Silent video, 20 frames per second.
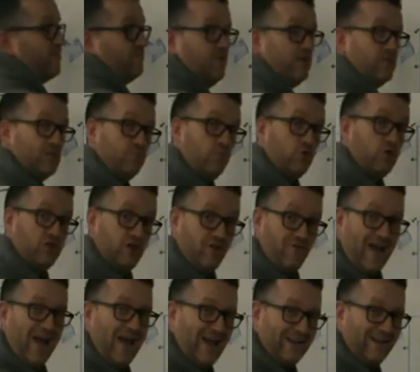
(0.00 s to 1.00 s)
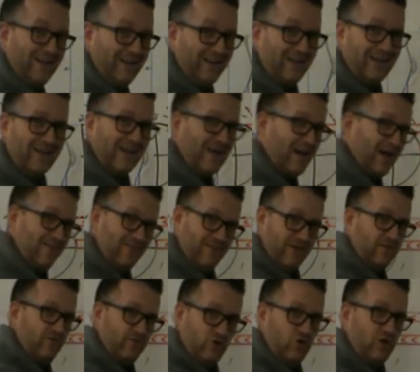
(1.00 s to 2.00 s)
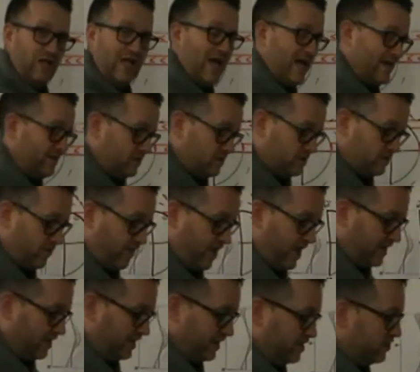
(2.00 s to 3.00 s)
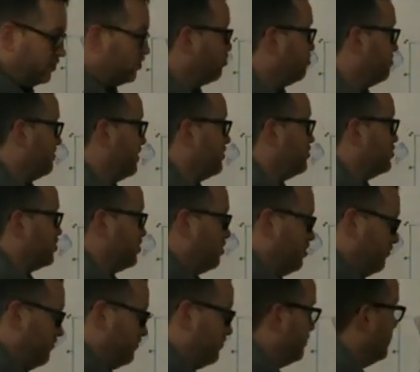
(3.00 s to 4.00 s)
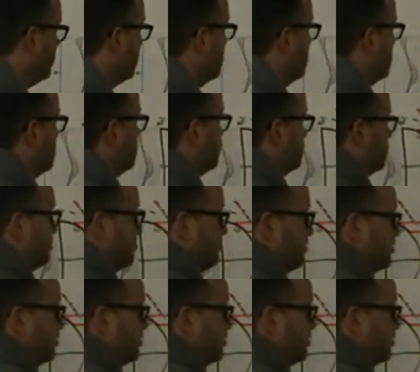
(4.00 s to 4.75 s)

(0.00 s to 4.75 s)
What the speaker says: much more directly and therefore land directly and don't bounce off. So number